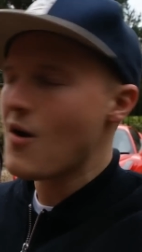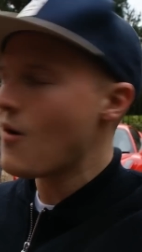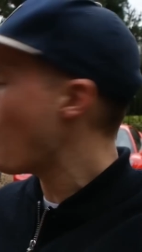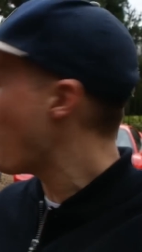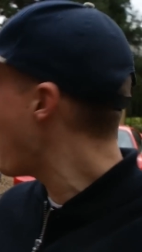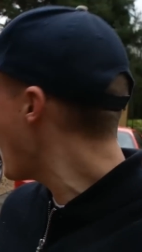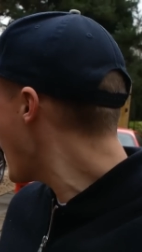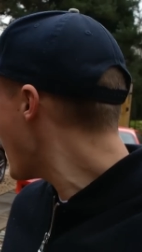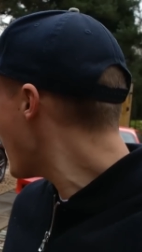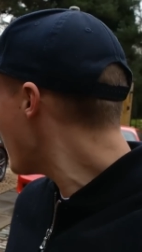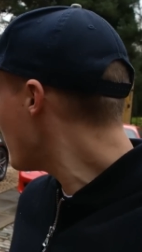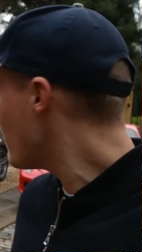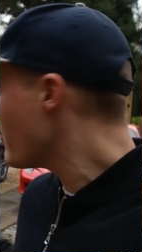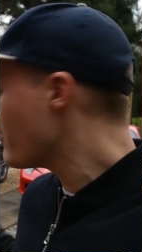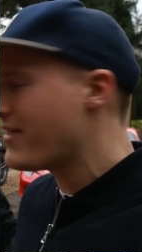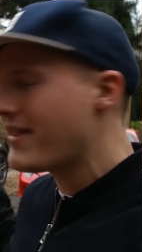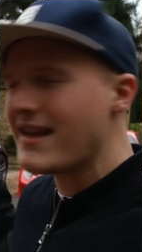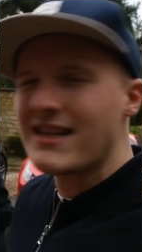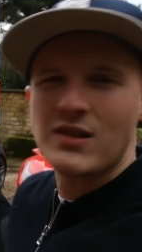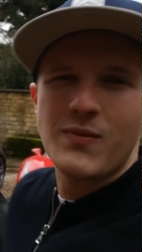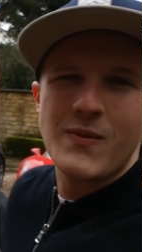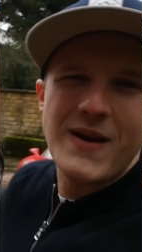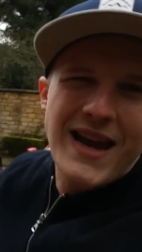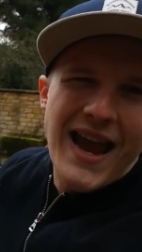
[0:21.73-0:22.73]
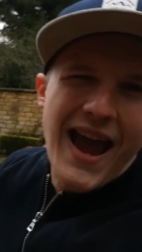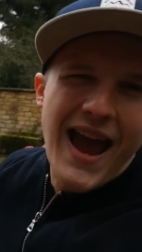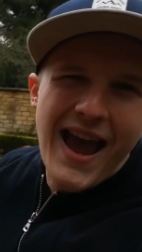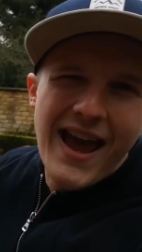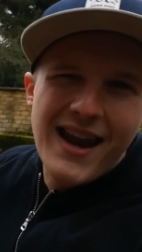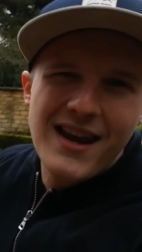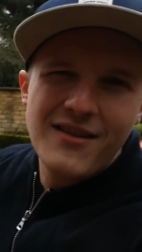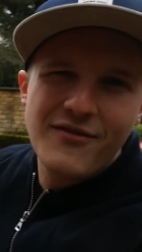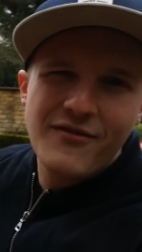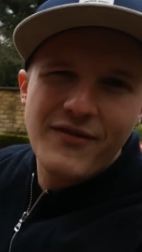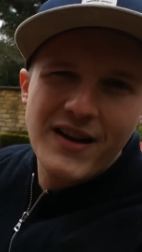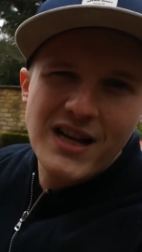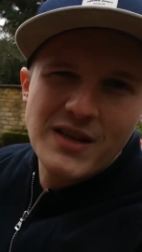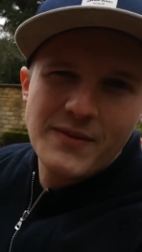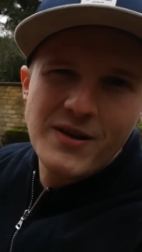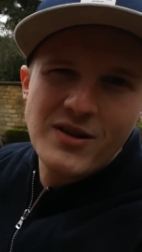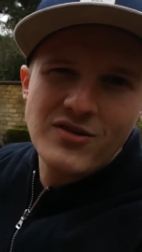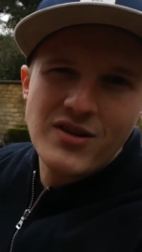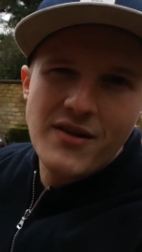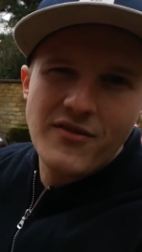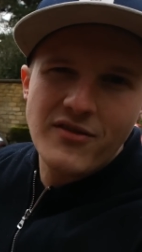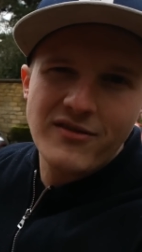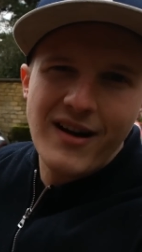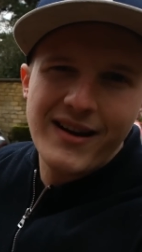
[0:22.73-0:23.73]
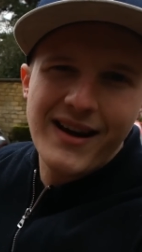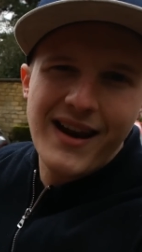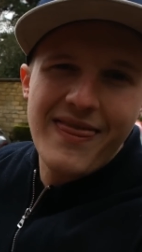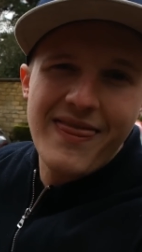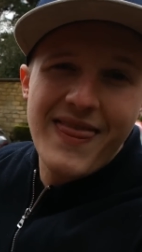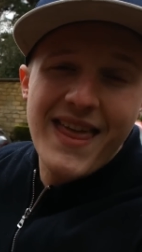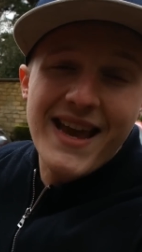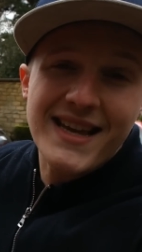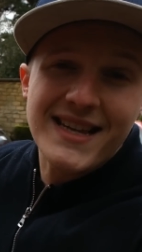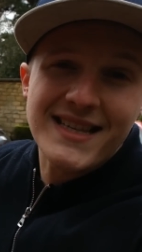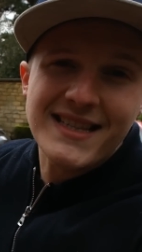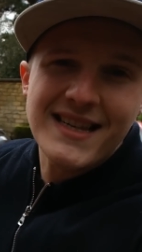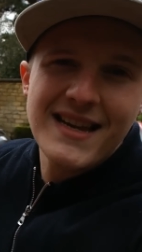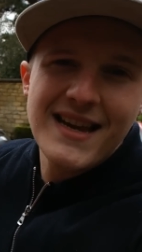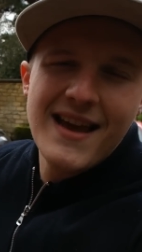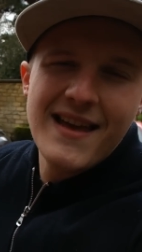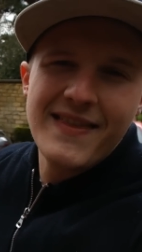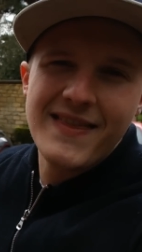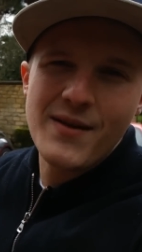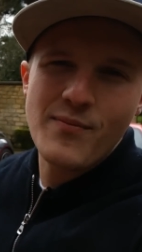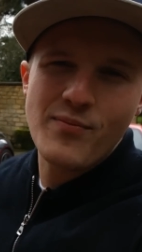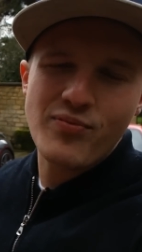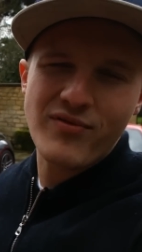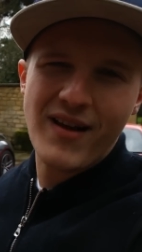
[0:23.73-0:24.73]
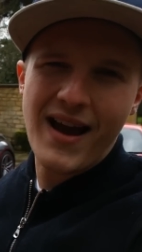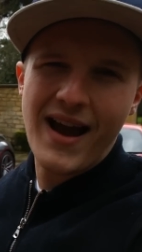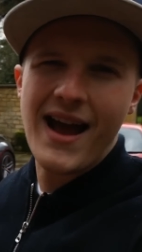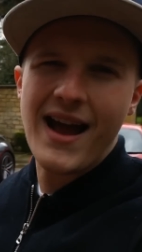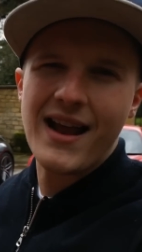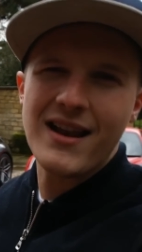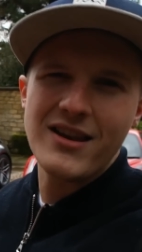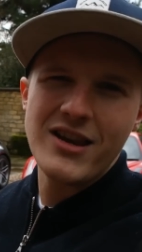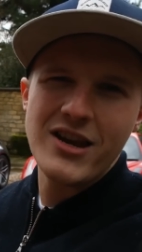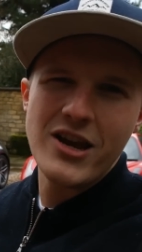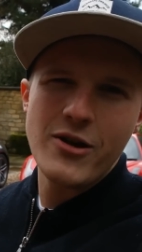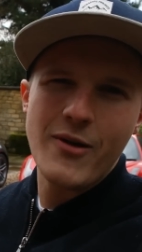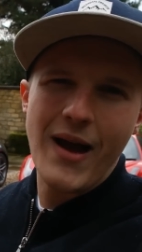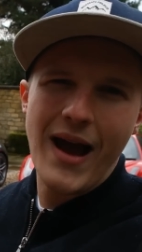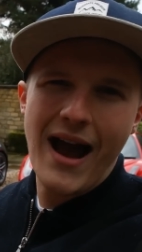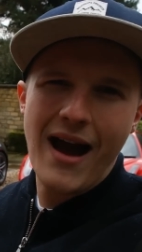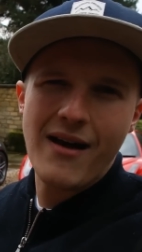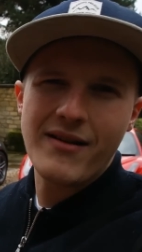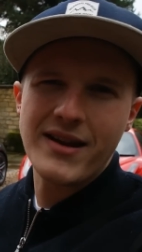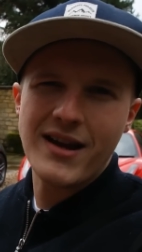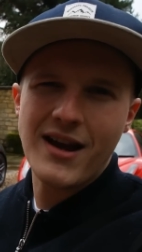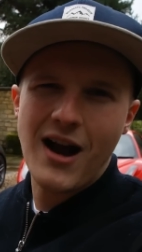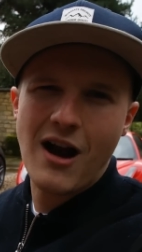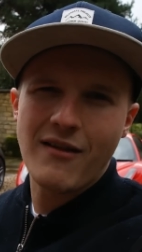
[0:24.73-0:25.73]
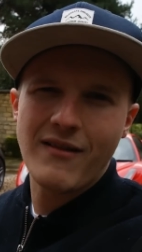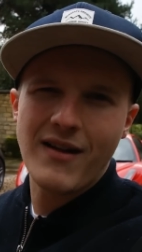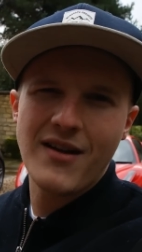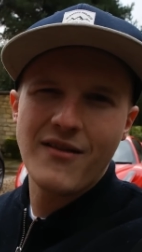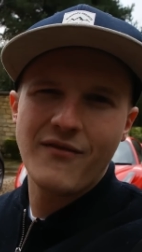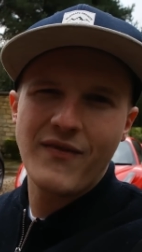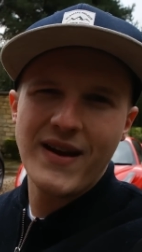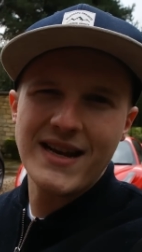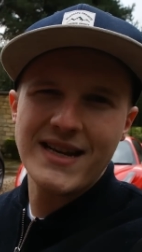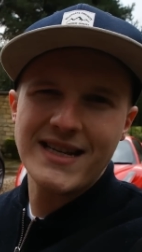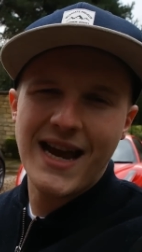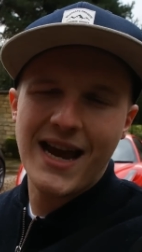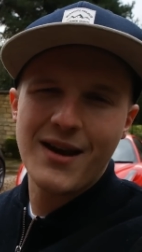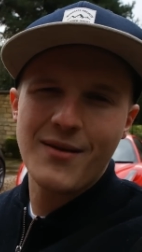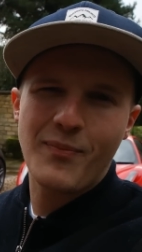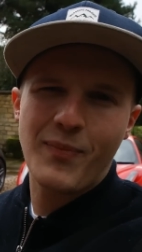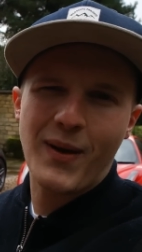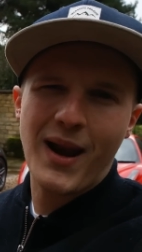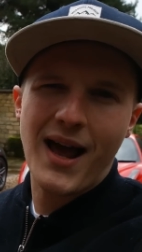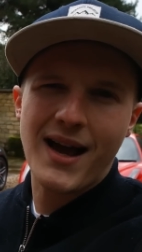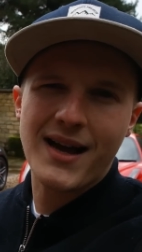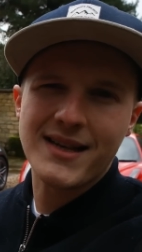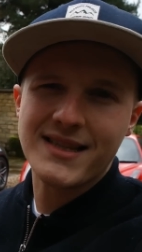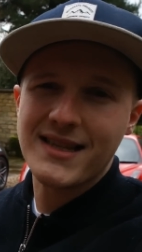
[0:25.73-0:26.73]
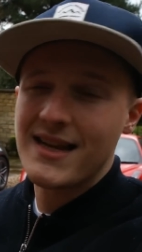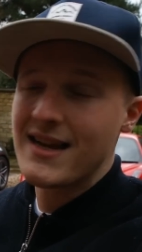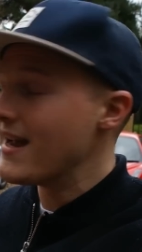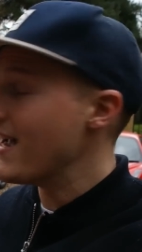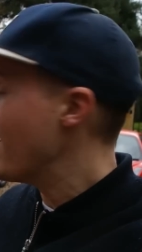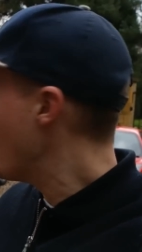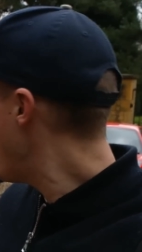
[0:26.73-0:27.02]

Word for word: Well, this weekend Phil has been driving around in this, the brand new Audi R eight V ten Plus.